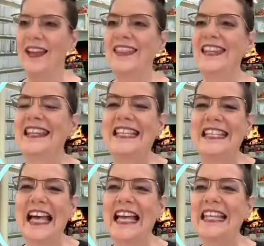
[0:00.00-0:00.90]

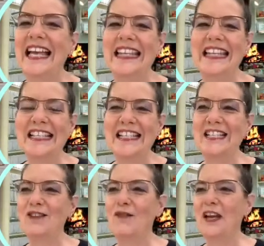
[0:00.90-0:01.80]
that this
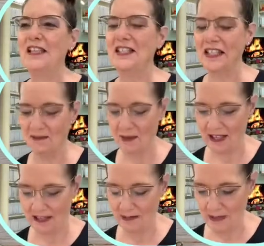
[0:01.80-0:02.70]
is fancy by
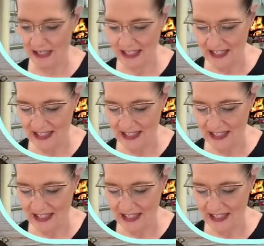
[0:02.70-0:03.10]
any means.